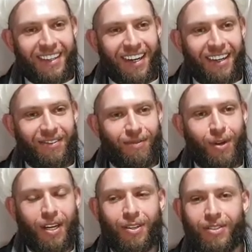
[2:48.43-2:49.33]

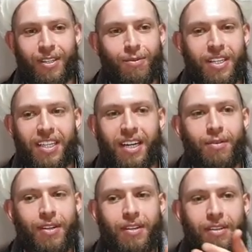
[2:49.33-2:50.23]
Baqir al-Sadr minna
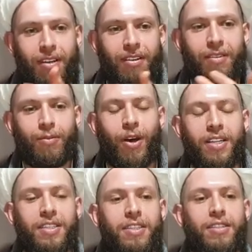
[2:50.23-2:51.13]
salama,
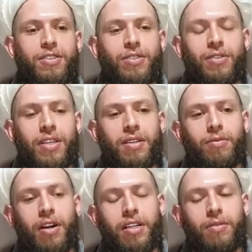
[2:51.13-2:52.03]
why did you destroy
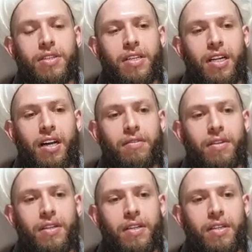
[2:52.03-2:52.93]
him while he was alive?
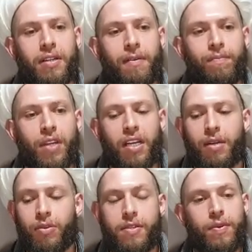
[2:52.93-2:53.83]

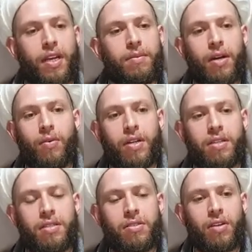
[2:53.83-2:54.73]
And I'm not speaking about
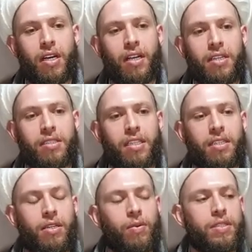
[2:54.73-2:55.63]
one side. I
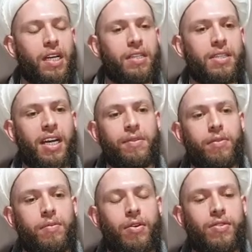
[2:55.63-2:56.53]
said he was attacked
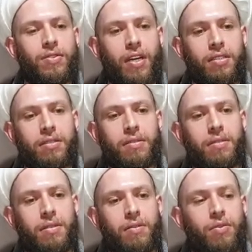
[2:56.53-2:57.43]
from all sides.
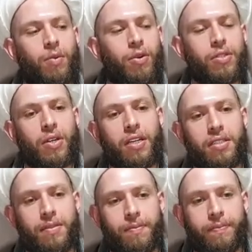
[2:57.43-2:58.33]
From all
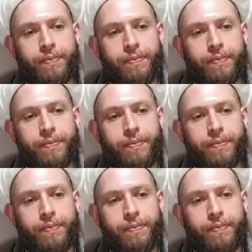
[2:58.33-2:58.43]
sides.